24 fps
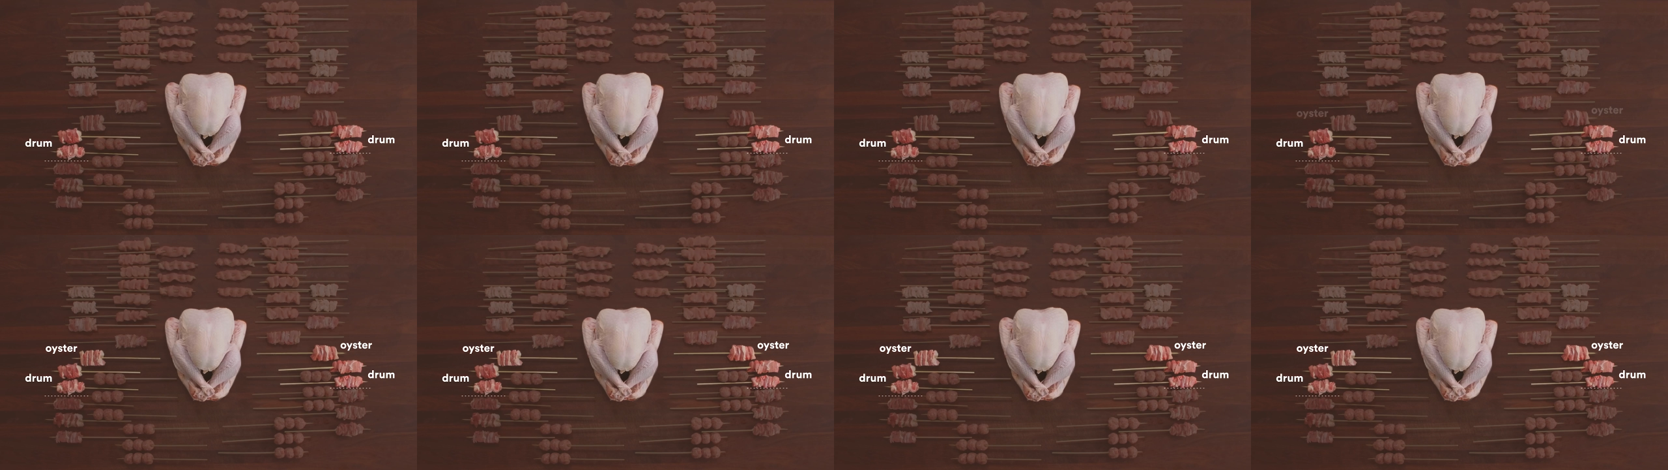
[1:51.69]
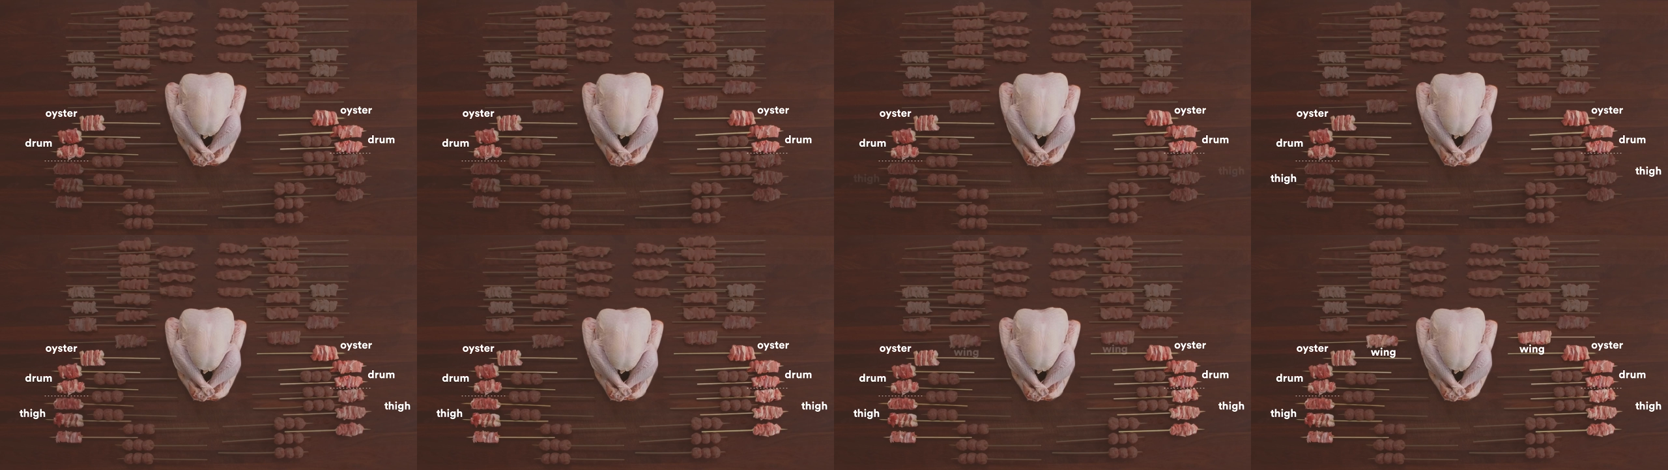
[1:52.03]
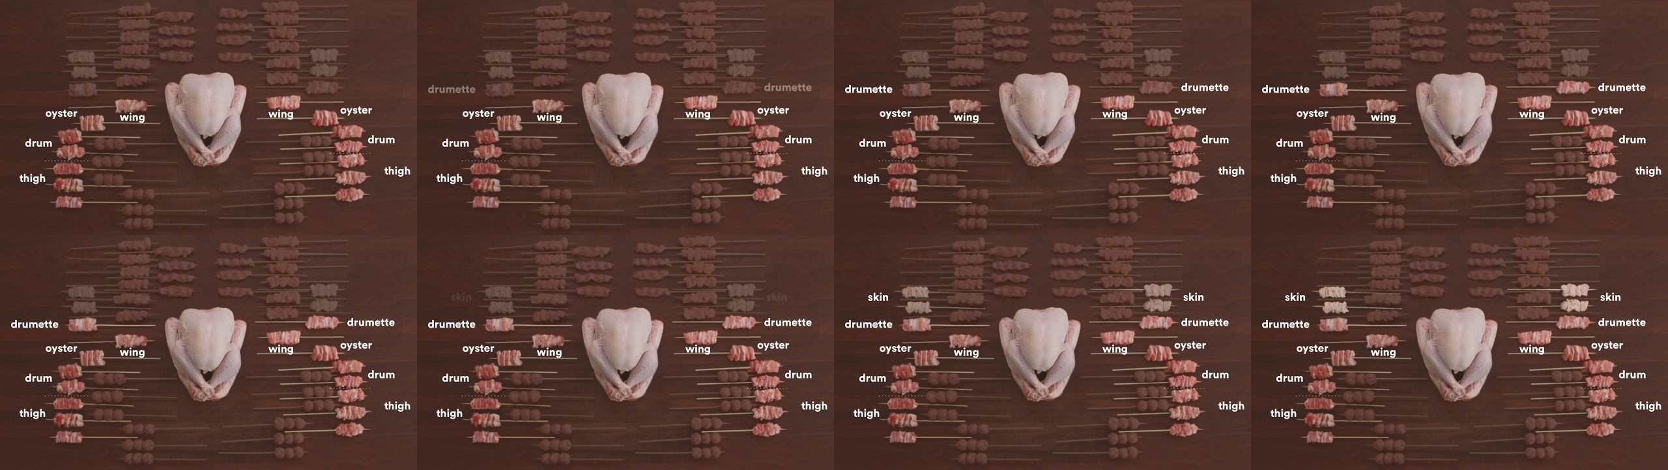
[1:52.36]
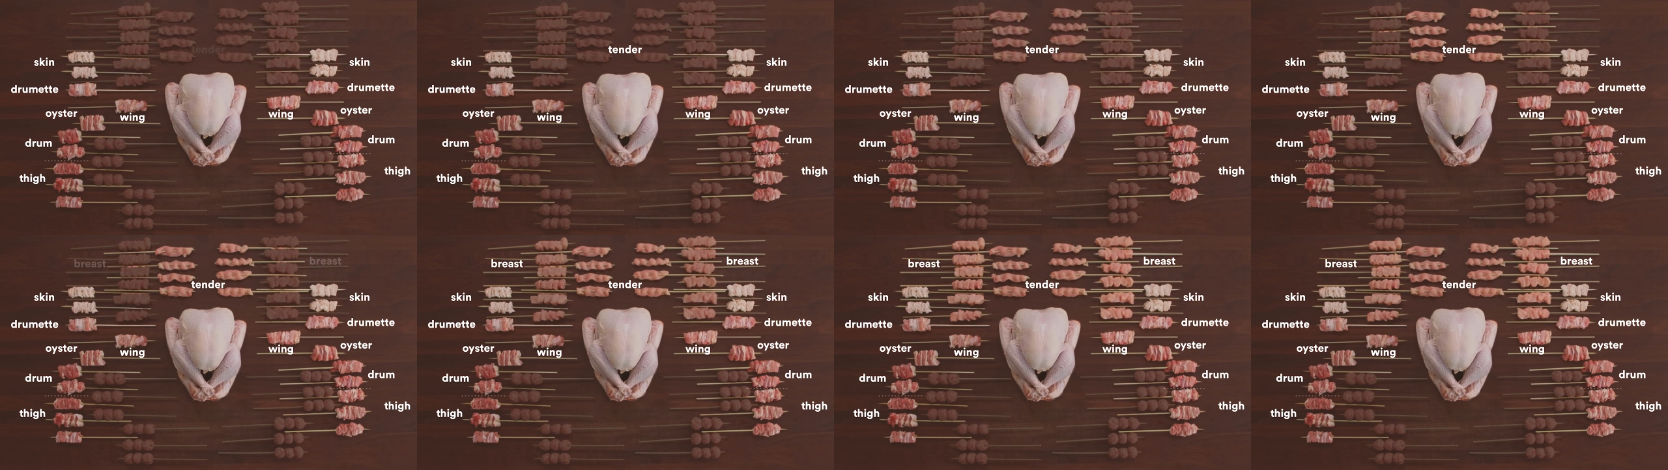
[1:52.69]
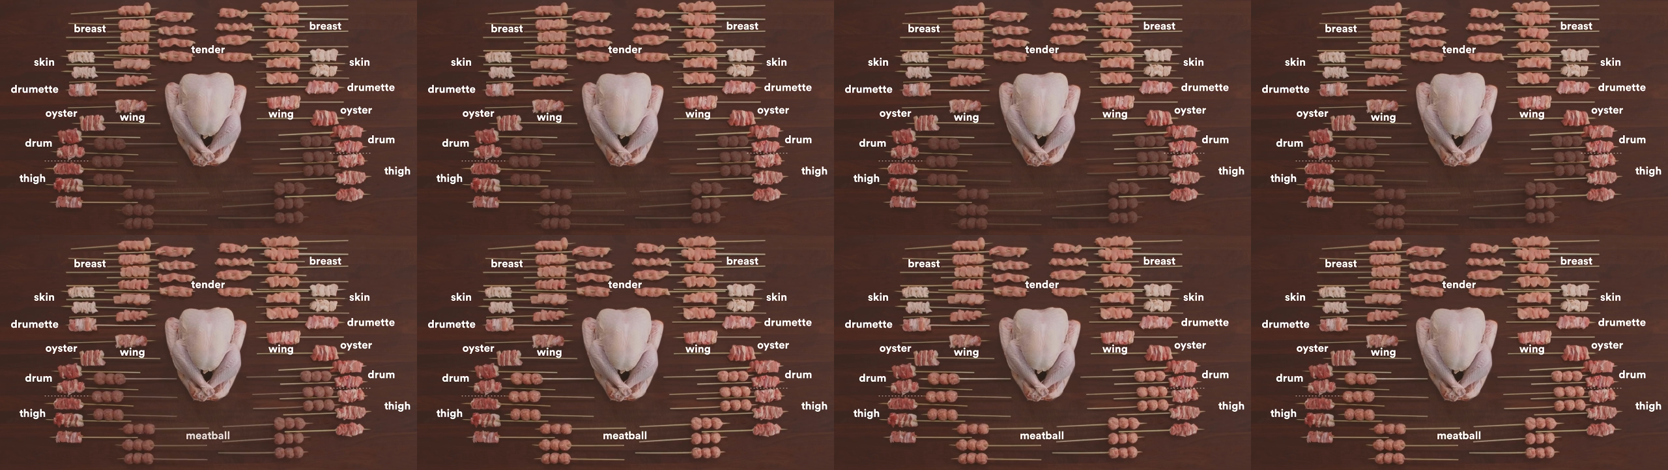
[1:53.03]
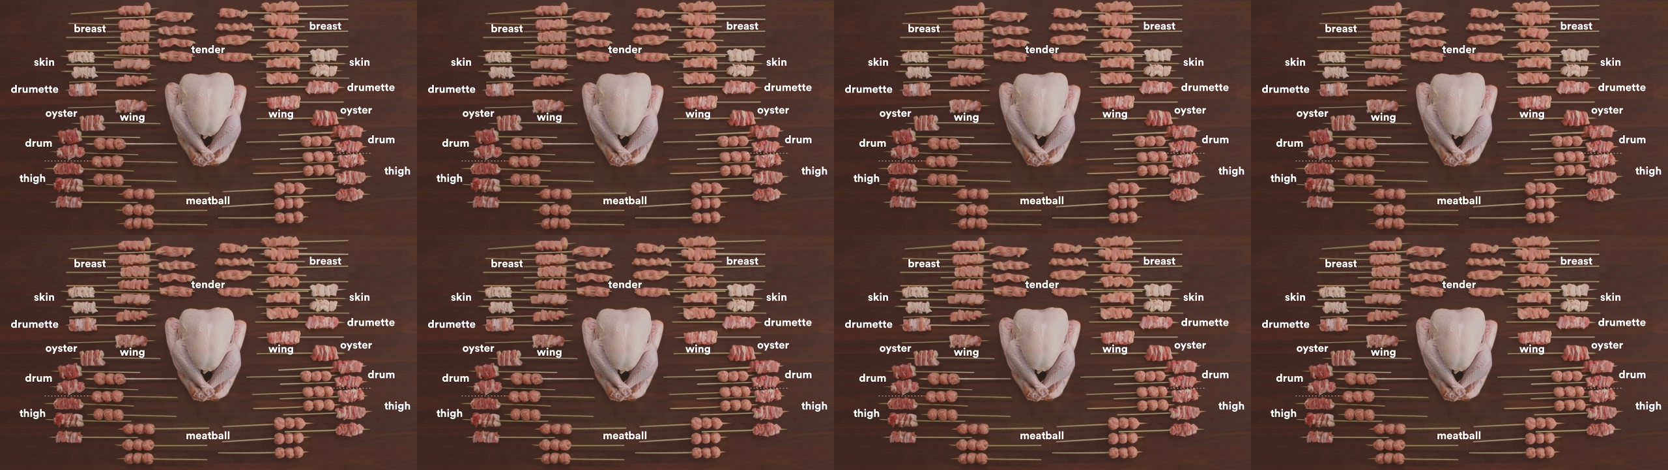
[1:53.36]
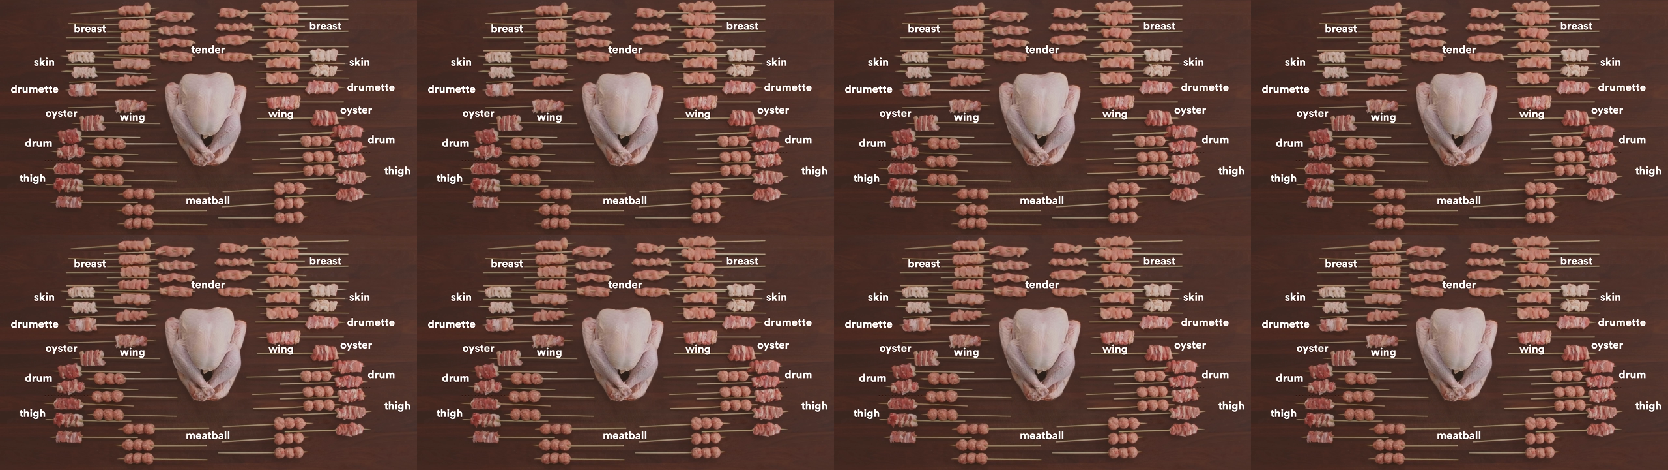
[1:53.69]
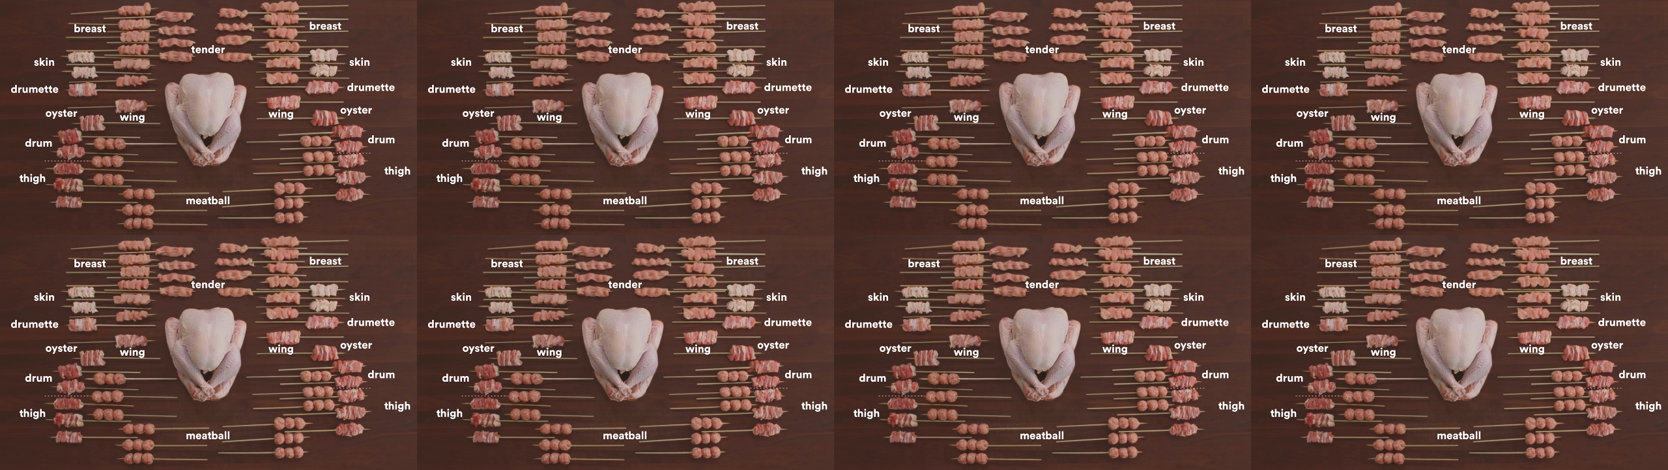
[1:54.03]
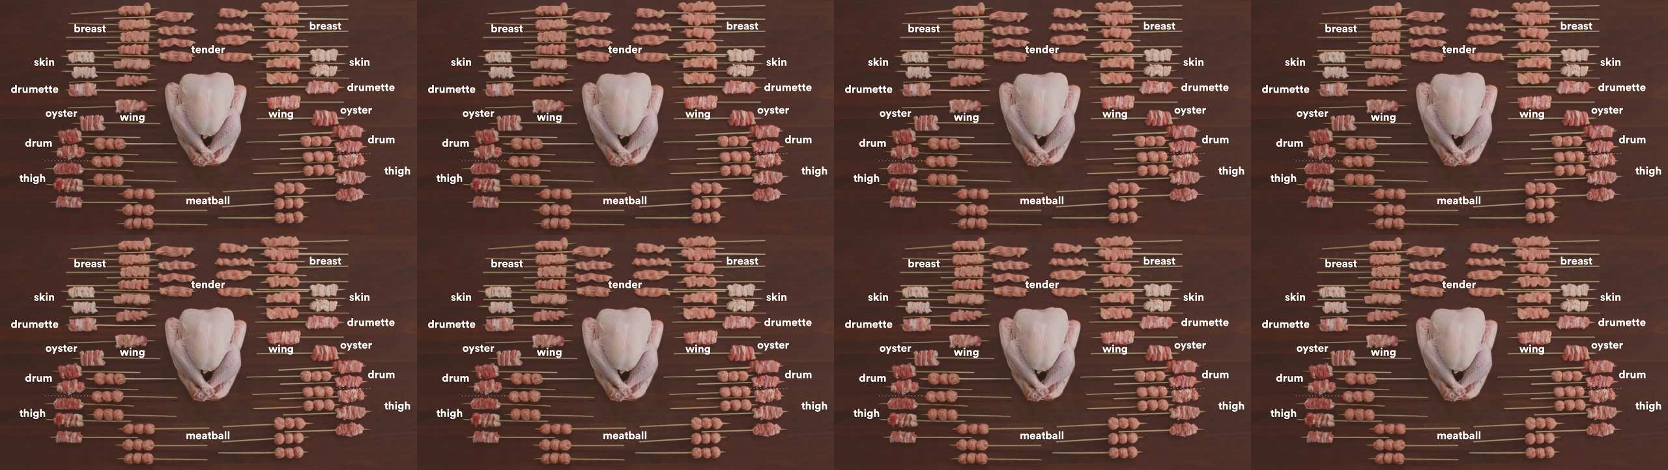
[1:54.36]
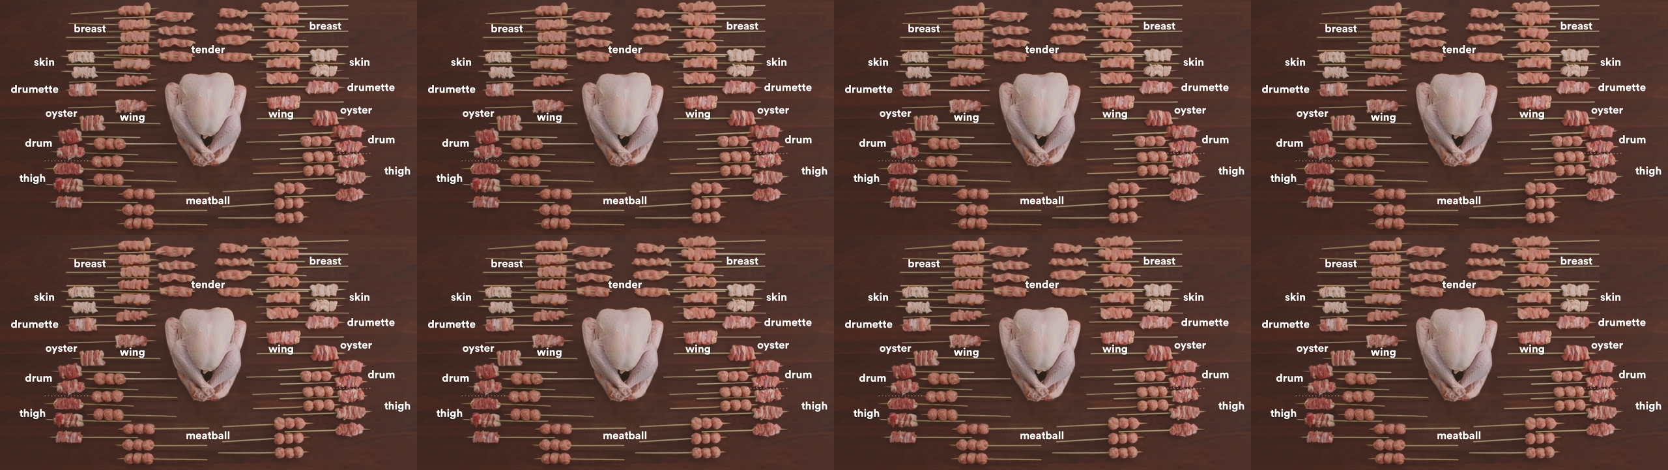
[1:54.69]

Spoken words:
(no speaker visible)